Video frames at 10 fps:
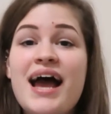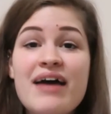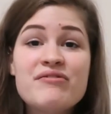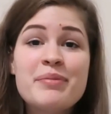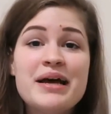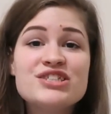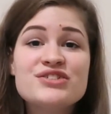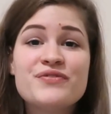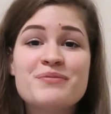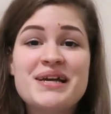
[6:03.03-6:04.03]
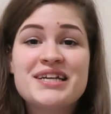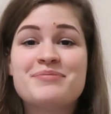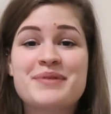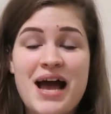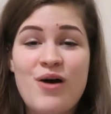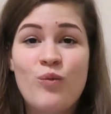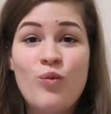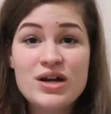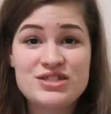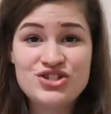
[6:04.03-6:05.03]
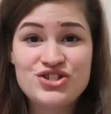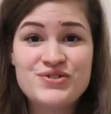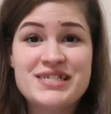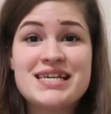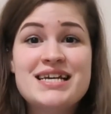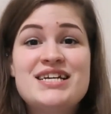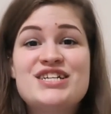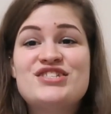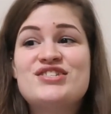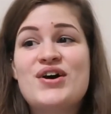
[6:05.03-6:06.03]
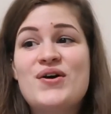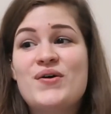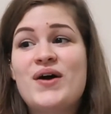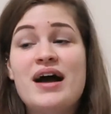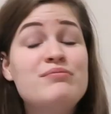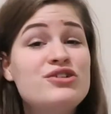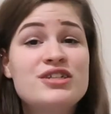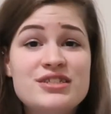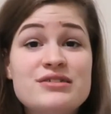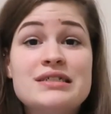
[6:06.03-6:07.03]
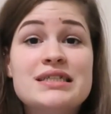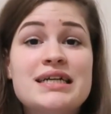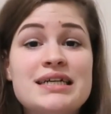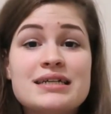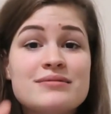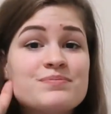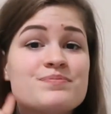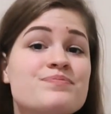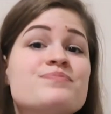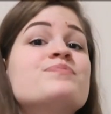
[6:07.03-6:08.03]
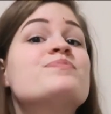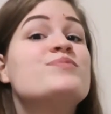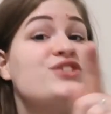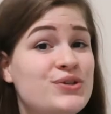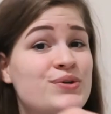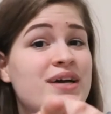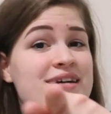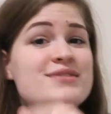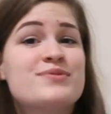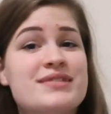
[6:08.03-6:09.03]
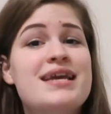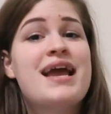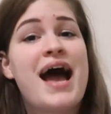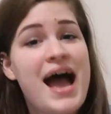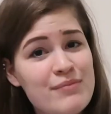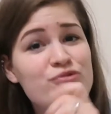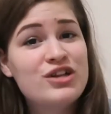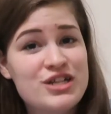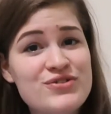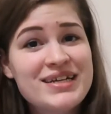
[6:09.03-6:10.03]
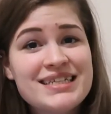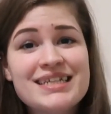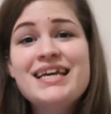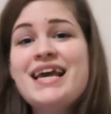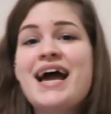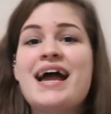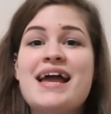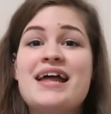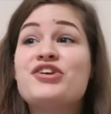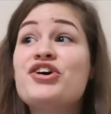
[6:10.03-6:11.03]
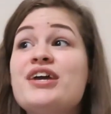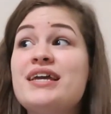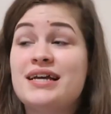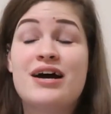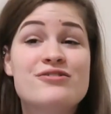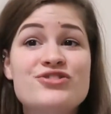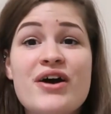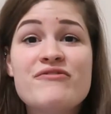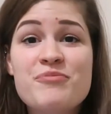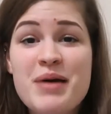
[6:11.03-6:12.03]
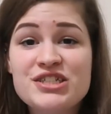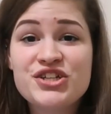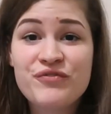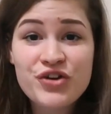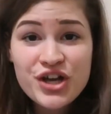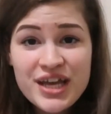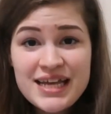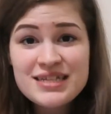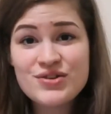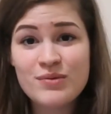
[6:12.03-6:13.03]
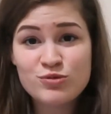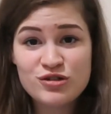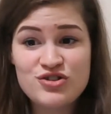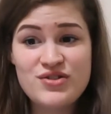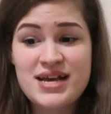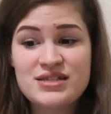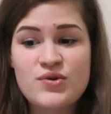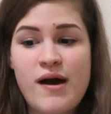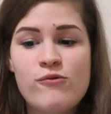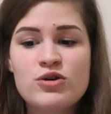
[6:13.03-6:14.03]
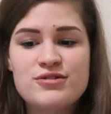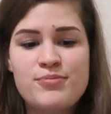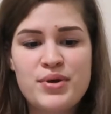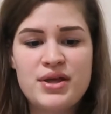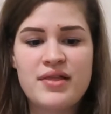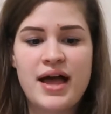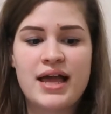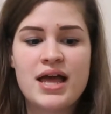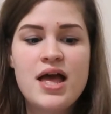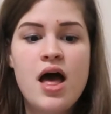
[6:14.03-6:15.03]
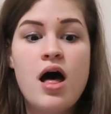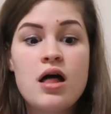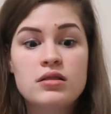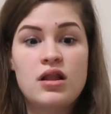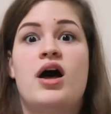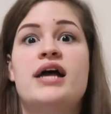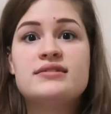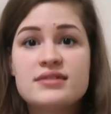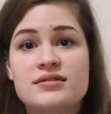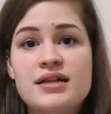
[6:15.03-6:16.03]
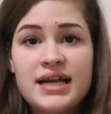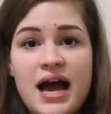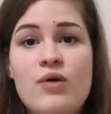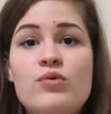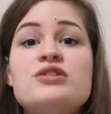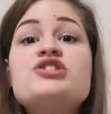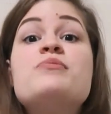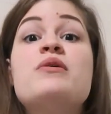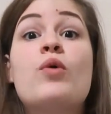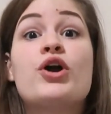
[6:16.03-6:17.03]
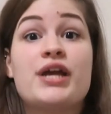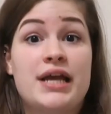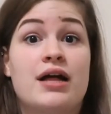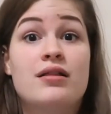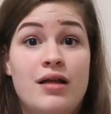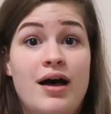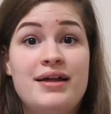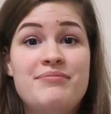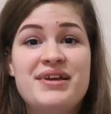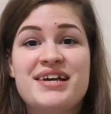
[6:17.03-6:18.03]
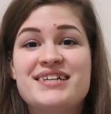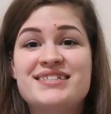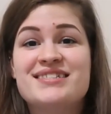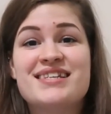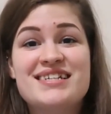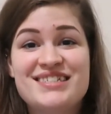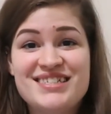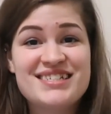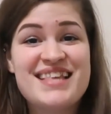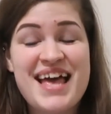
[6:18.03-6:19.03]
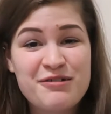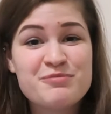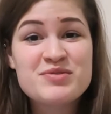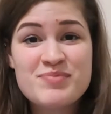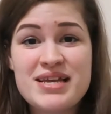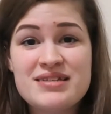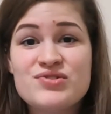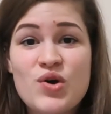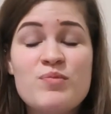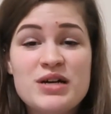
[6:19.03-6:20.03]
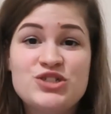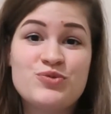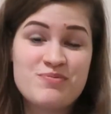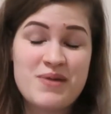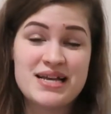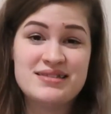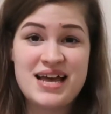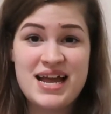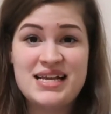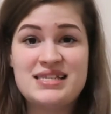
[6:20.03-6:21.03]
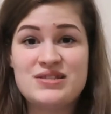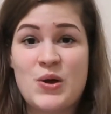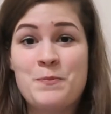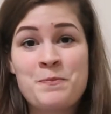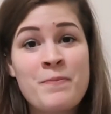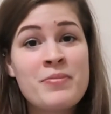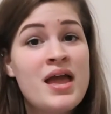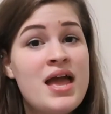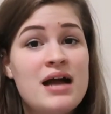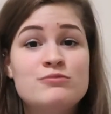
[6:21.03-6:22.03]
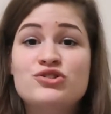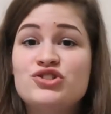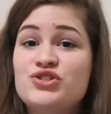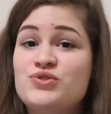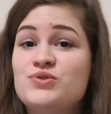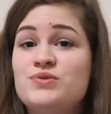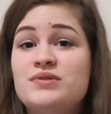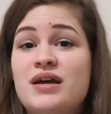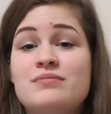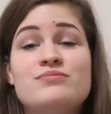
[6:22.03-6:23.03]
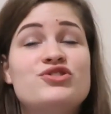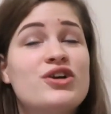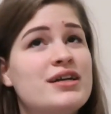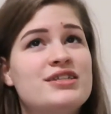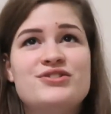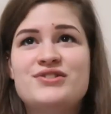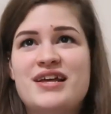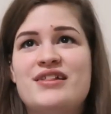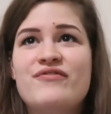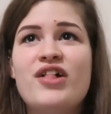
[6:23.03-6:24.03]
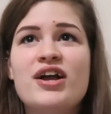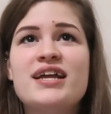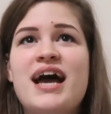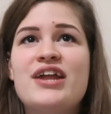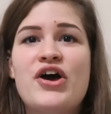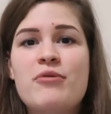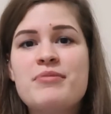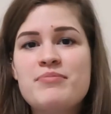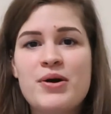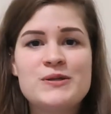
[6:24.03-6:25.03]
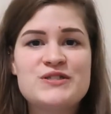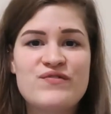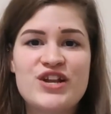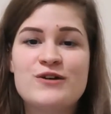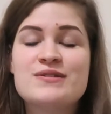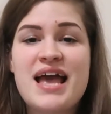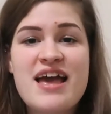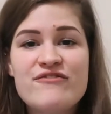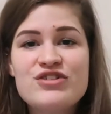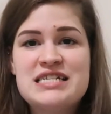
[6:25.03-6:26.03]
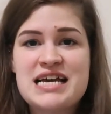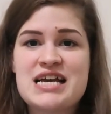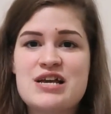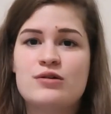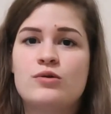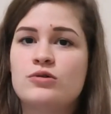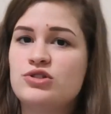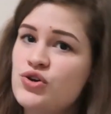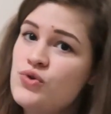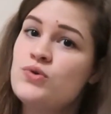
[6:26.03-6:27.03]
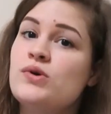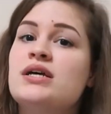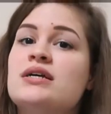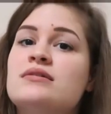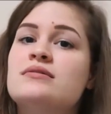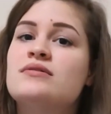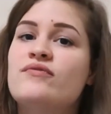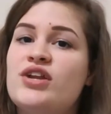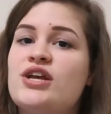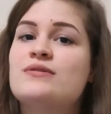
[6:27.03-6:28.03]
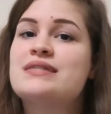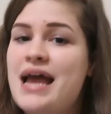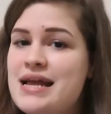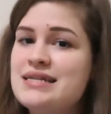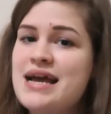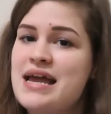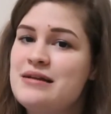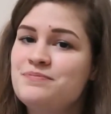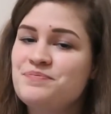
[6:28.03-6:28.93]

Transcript: have a passion for makeup i want to do it so i'm gonna do it like you guys will see i'm gonna do it and cooking i also have a passion for cooking so i'm gonna do that so i want to put like a lot like i want to be working a lot because it just helps me so much with my anxiety so i'm gonna do i'm trying to do daily vlogging i know i've been posting videos every day or two videos a day.